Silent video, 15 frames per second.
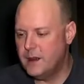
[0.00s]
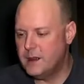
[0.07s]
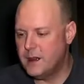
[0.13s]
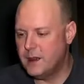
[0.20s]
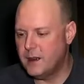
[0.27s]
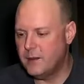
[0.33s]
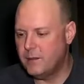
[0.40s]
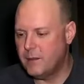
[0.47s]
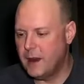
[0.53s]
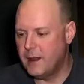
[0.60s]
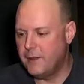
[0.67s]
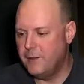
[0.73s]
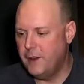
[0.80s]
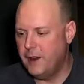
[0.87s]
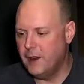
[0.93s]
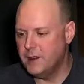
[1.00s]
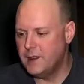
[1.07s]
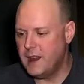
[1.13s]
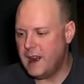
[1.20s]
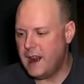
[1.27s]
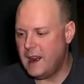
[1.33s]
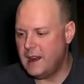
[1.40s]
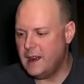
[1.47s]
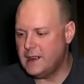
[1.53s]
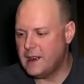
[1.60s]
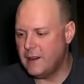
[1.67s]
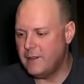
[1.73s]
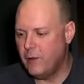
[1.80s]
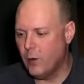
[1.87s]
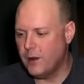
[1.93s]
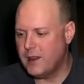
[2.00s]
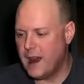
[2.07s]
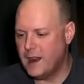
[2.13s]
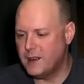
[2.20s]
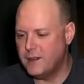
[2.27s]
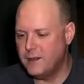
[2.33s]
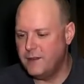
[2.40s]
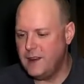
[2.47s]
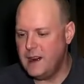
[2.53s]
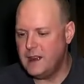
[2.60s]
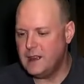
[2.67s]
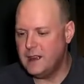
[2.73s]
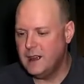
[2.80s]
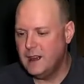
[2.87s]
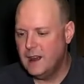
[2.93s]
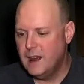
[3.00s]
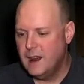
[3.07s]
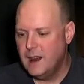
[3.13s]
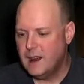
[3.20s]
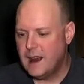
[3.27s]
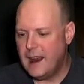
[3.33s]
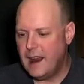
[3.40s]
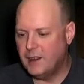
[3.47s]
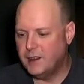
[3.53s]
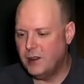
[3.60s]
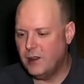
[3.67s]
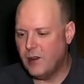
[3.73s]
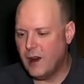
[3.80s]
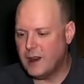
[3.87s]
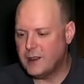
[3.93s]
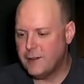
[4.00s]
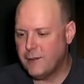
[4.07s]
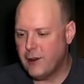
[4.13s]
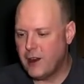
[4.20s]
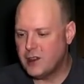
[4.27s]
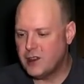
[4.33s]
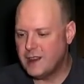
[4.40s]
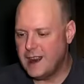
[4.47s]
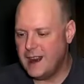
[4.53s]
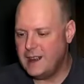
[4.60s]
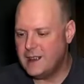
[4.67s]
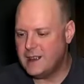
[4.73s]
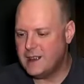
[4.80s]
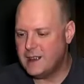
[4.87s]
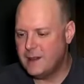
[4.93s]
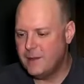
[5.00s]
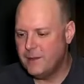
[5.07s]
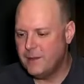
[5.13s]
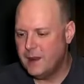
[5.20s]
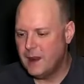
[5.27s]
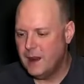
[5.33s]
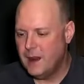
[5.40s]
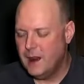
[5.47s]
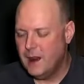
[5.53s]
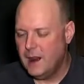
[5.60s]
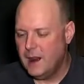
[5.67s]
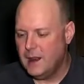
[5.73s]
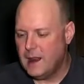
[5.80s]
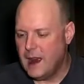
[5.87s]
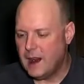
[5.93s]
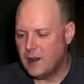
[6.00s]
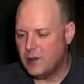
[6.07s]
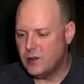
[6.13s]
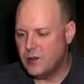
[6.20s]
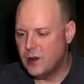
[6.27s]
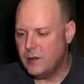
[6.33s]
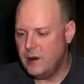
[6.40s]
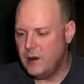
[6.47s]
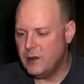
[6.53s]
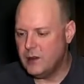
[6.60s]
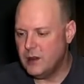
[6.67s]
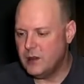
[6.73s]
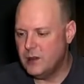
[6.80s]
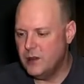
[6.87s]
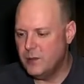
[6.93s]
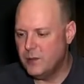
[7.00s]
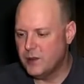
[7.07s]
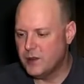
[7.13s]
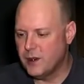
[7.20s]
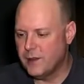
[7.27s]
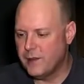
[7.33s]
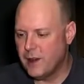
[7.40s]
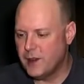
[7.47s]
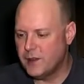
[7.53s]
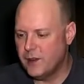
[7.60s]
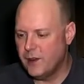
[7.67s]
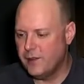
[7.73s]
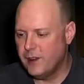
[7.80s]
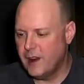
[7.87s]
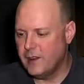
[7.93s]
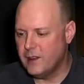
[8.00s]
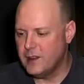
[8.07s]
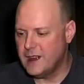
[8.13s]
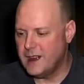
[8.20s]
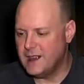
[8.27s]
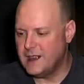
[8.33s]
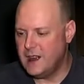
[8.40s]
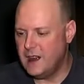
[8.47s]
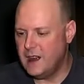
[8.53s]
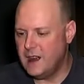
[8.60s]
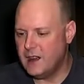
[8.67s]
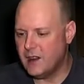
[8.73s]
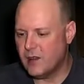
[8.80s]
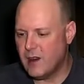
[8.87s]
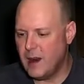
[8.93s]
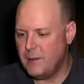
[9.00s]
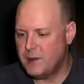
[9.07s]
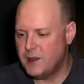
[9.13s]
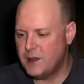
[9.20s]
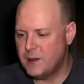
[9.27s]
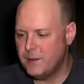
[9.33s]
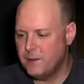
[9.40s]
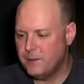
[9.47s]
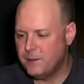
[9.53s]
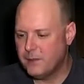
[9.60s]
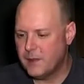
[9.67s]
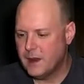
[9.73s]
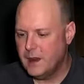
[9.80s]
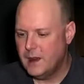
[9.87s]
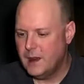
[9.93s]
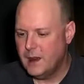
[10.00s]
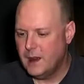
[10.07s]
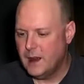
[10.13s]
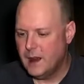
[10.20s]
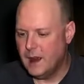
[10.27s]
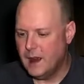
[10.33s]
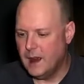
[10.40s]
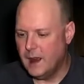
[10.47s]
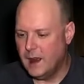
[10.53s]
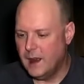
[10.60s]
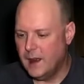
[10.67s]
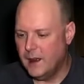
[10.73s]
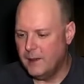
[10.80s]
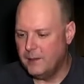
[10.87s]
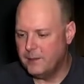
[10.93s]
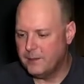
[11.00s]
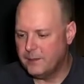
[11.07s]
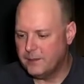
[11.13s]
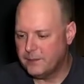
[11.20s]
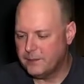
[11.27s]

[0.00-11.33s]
so by the foothills of the Andes at 4,000 feet. High altitude grants fresh nights that contribute to preserve fresh fruit flavors and acidity in the grapes. Um,